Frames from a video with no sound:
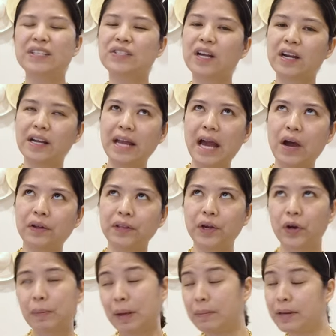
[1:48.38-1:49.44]
necessarily out
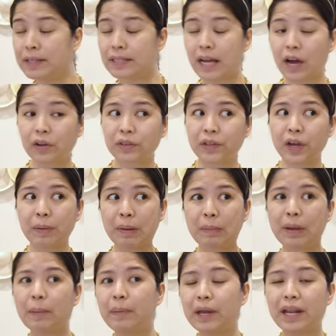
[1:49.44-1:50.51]
there, or maybe it's out there,
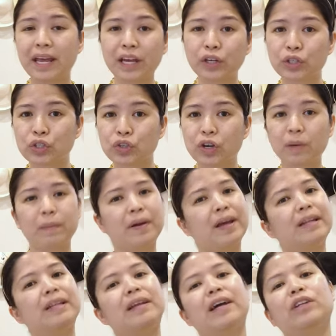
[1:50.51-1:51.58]
maybe a bit extra, but
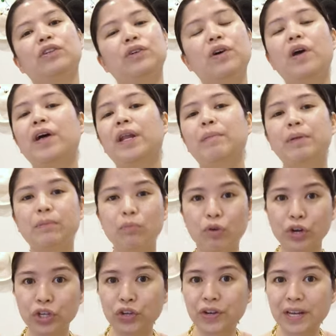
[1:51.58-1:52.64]
I'd like to call it a bit
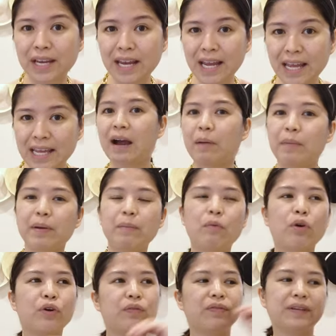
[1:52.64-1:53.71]
more unique, a bit
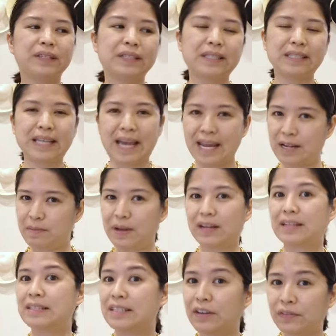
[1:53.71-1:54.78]
more of a
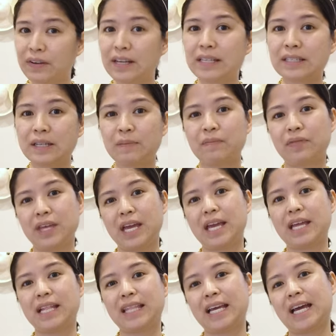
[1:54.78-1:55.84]
statement. It's definitely
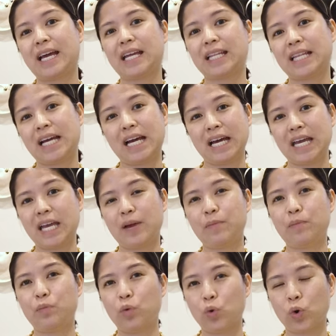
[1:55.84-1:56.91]
something that I am
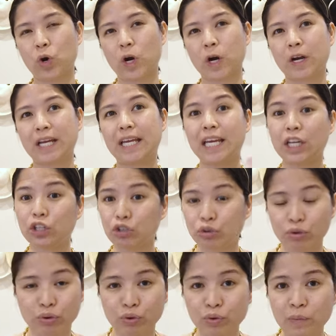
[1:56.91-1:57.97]
more
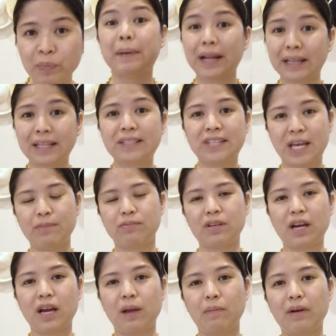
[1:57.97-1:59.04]
into, but at the same
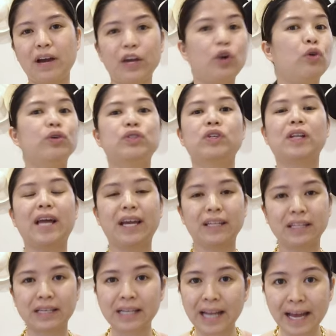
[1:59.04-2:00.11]
time, I also like
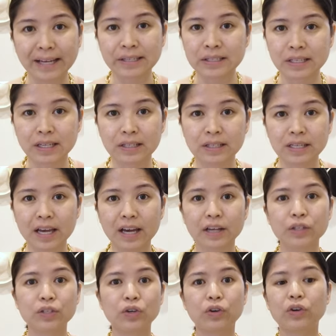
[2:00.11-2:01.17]
the classics.
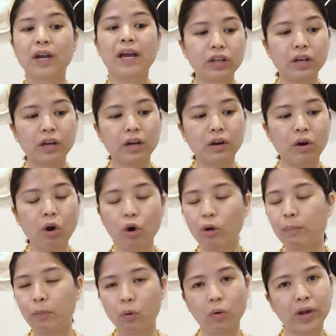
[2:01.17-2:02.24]
Yeah, so the whole
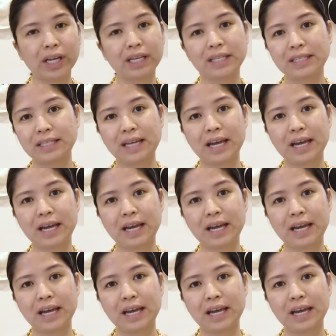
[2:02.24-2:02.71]
point is